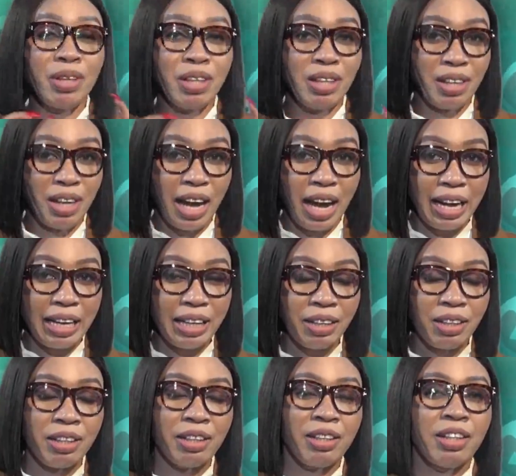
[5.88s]

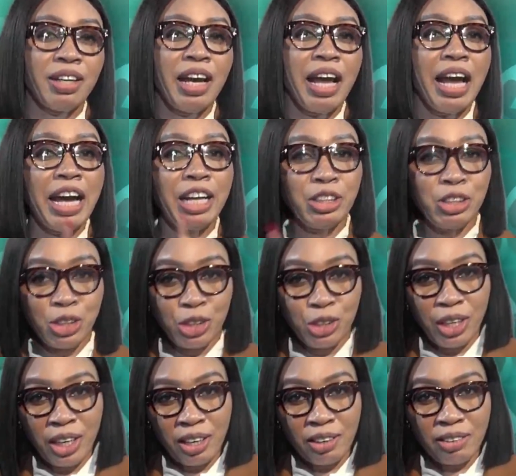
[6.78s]
like, and
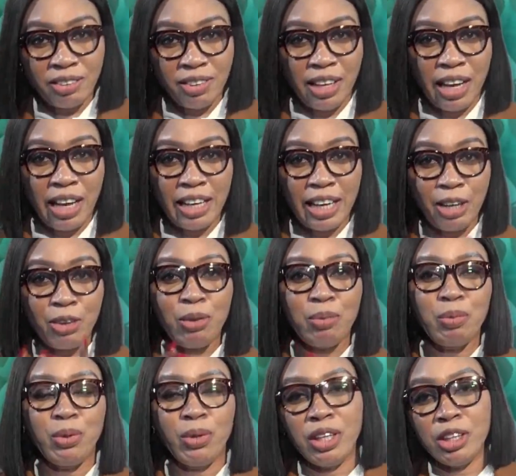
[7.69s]
share. And I
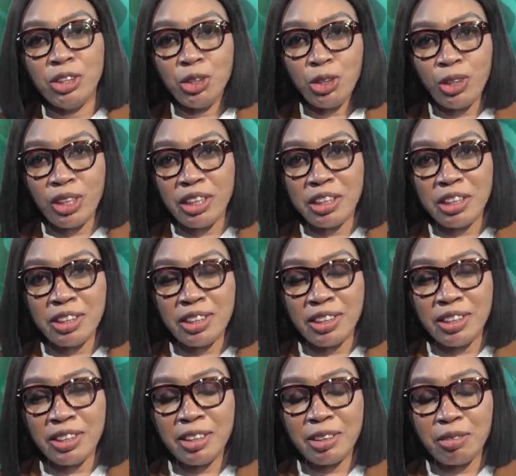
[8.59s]
hope you enjoyed
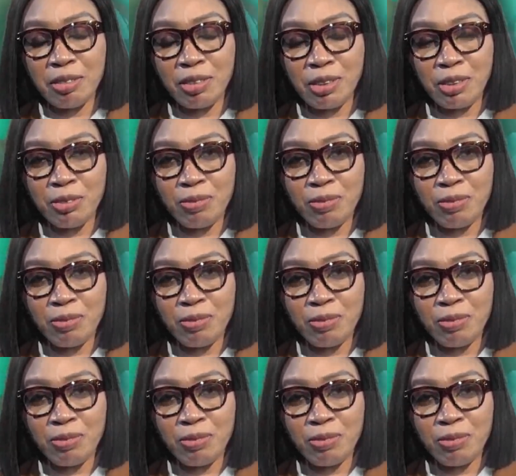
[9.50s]
this interview.